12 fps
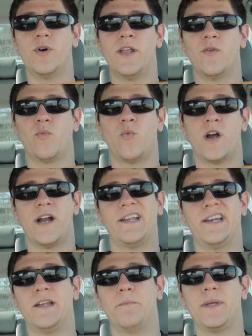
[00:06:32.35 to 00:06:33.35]
and where I
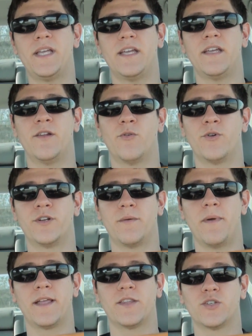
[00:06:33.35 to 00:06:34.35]
needed to be in order to
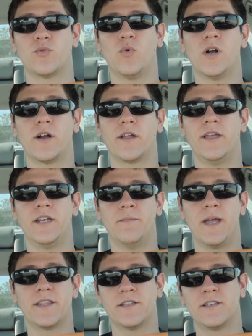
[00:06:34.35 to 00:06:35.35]
make this work and to
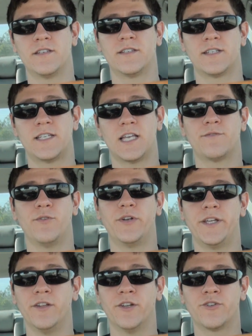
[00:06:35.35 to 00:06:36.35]
make this a successful
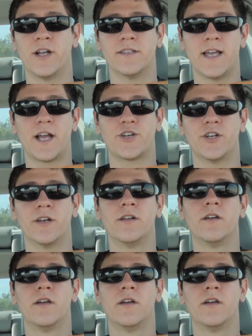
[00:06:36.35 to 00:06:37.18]
deal and transaction.